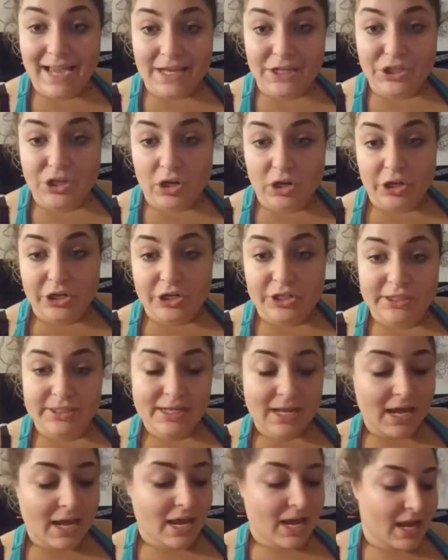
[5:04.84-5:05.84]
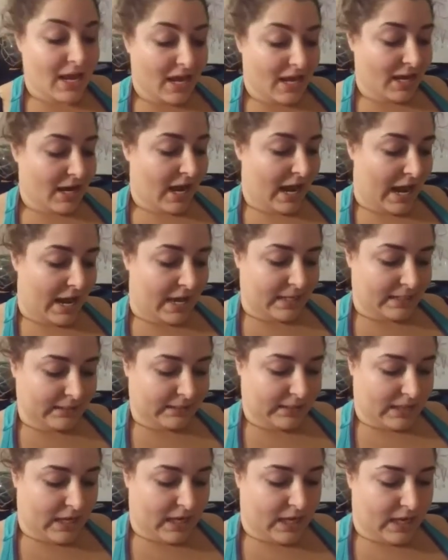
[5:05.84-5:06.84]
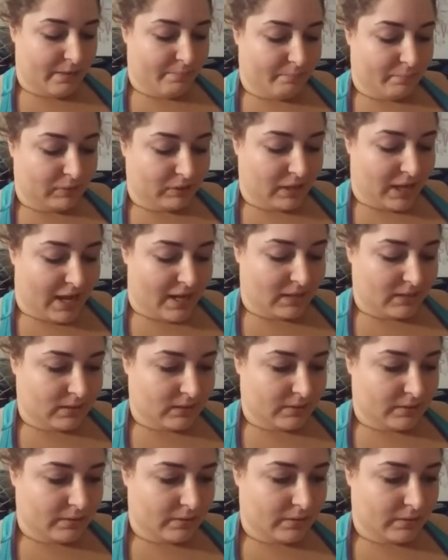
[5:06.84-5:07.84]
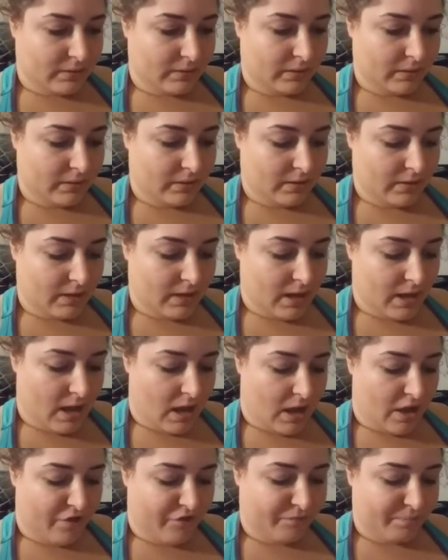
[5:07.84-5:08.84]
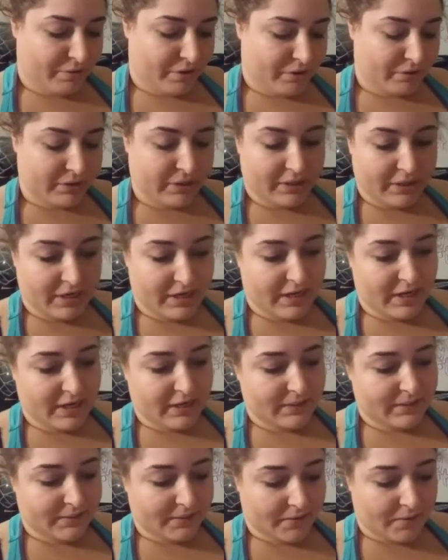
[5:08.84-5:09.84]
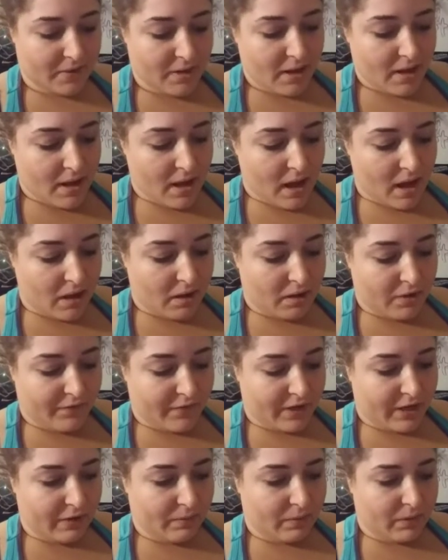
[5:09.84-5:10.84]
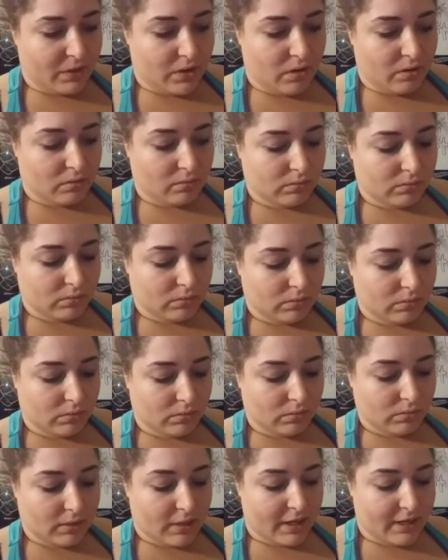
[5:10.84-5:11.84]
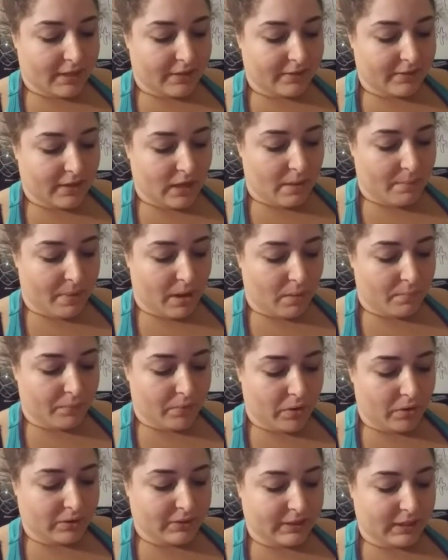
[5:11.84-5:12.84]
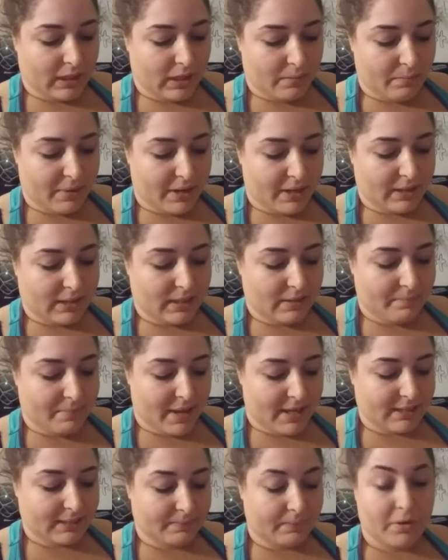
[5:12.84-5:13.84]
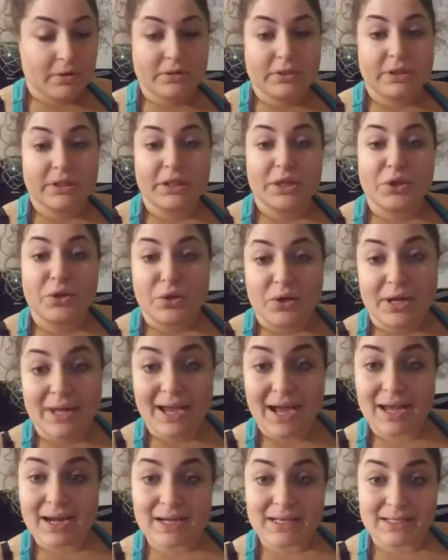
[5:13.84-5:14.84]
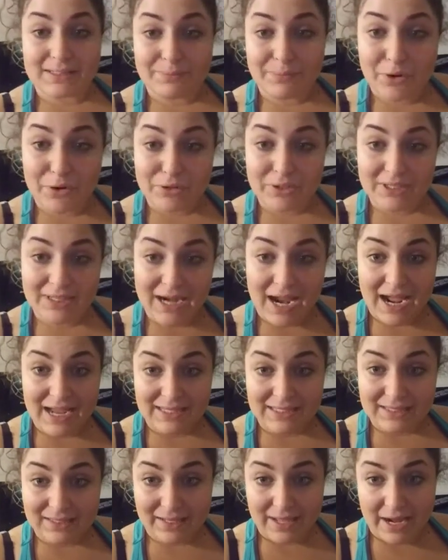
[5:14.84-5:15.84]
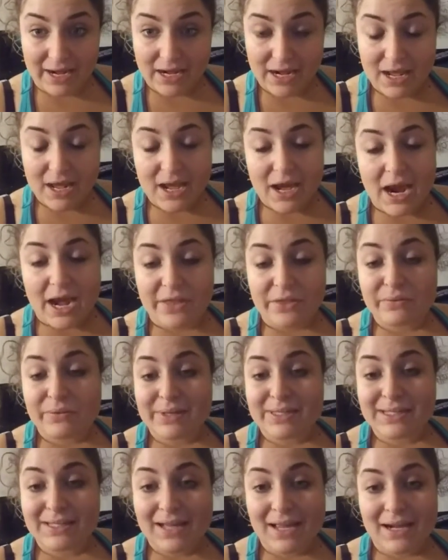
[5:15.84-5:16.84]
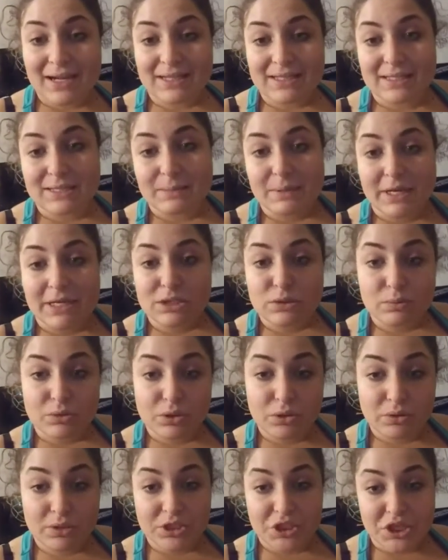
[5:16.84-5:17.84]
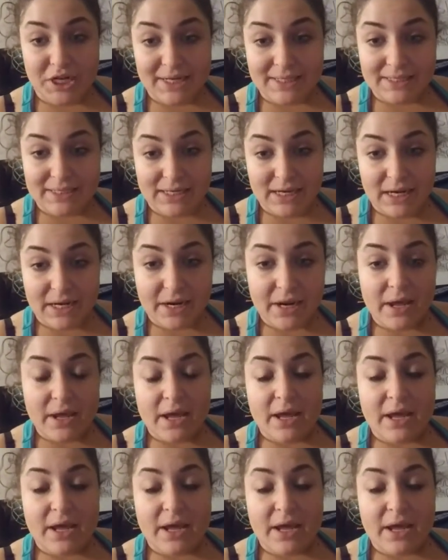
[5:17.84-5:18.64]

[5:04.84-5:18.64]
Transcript: $8. It has a blend of protein in it. So I don't know if anyone knows anything about protein, but the best protein that you can get is a protein isolate. And the reason that is because when you ingest it,